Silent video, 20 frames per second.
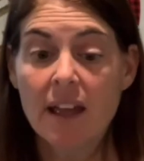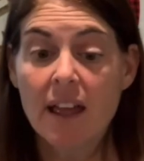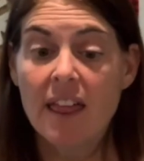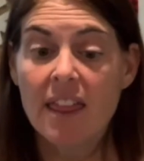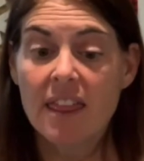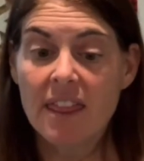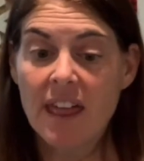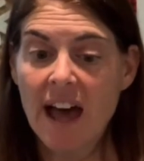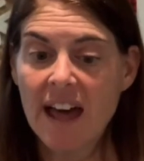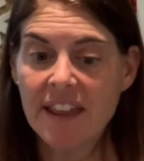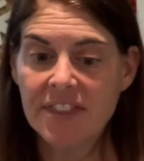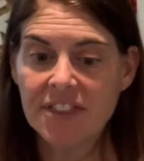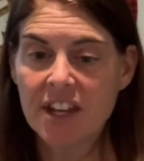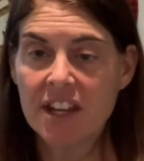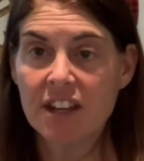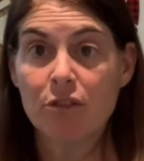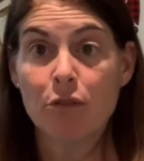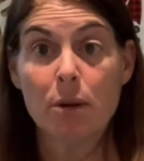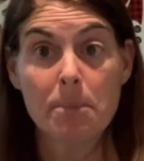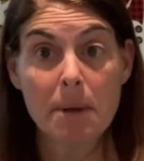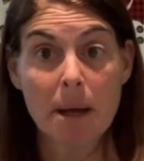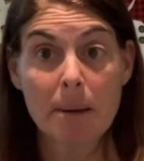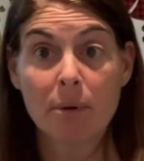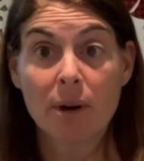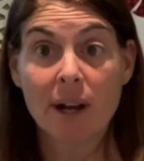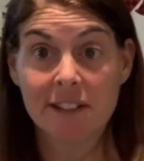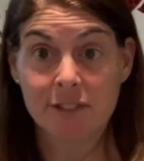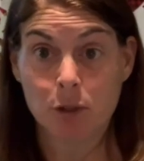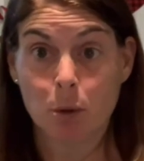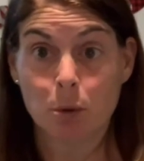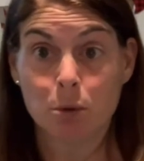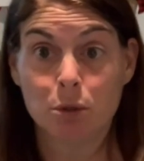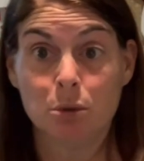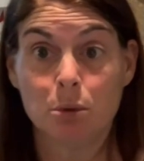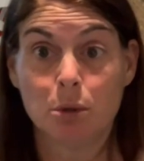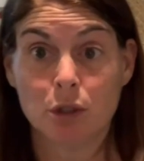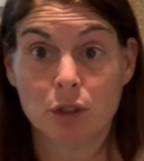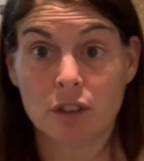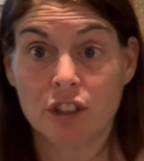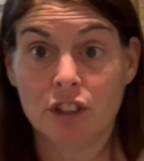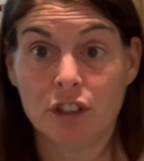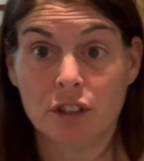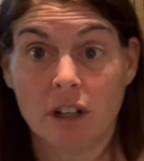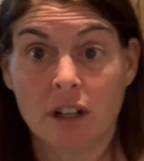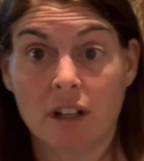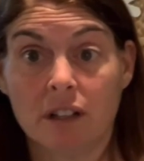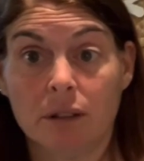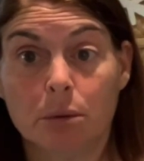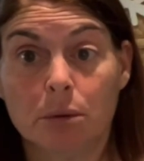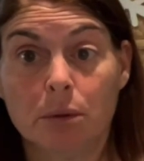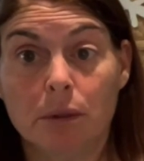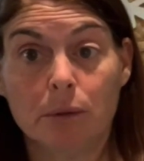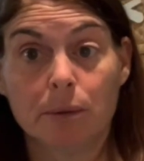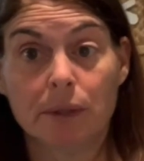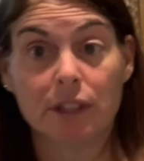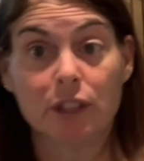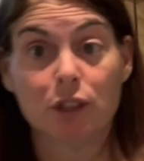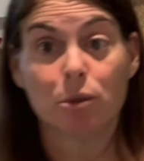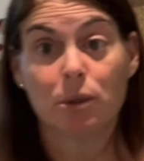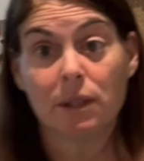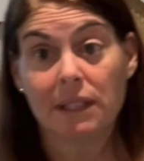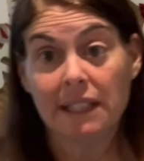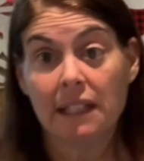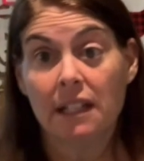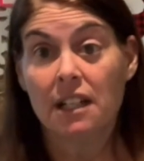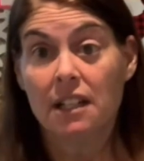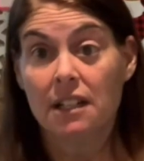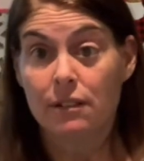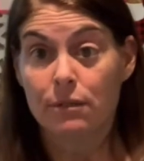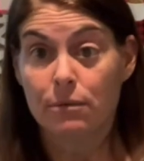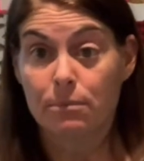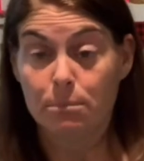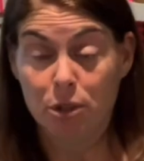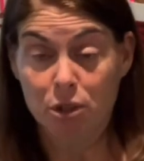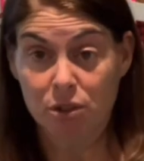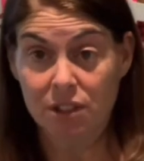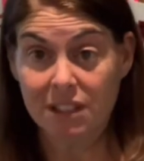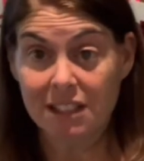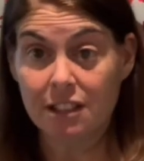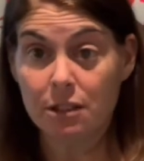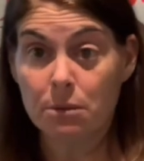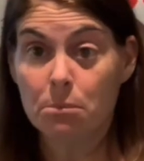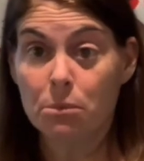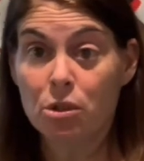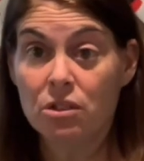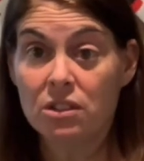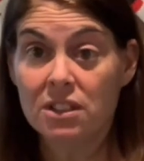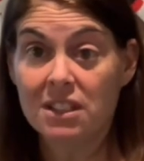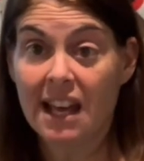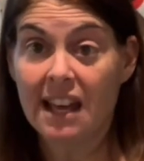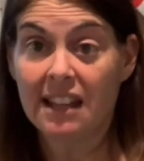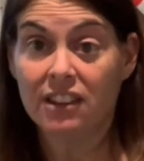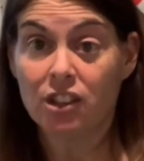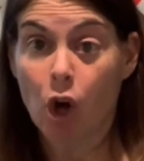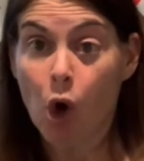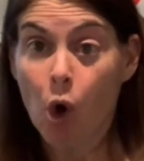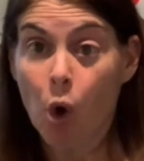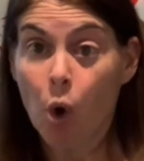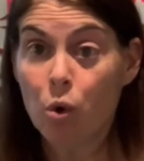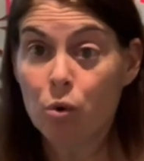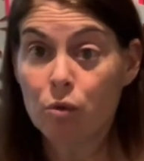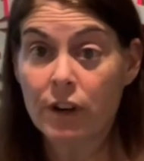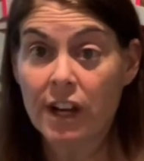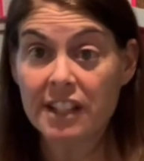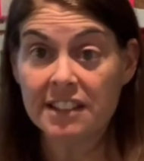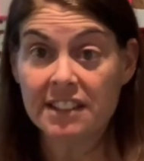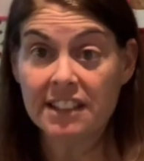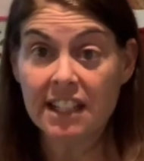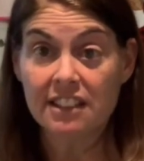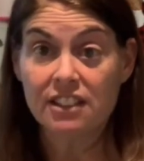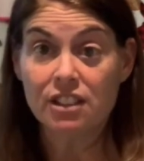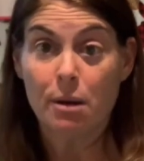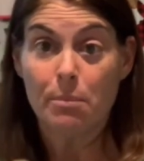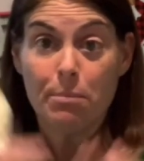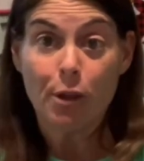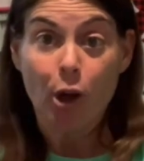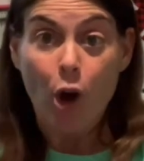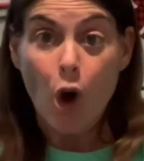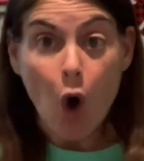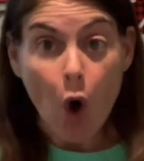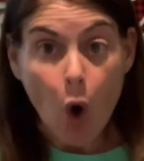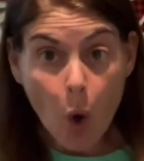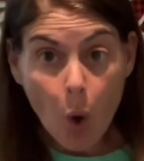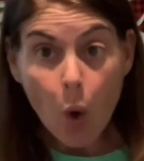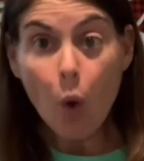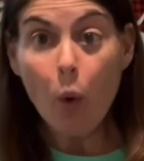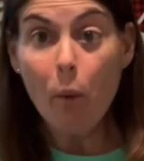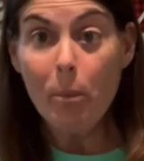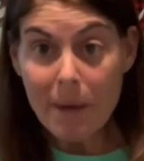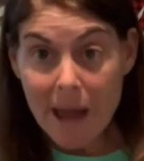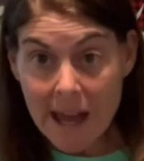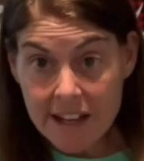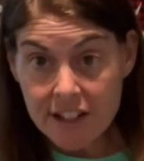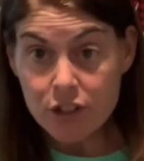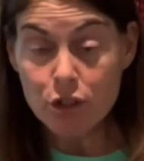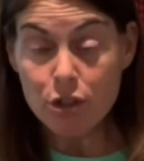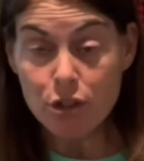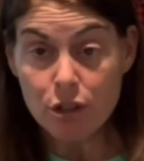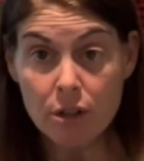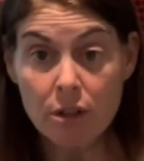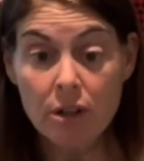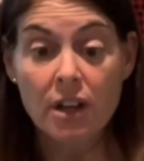That thing, remember I told you earlier on when we were doing music symbols that the whole rest takes up the whole measure?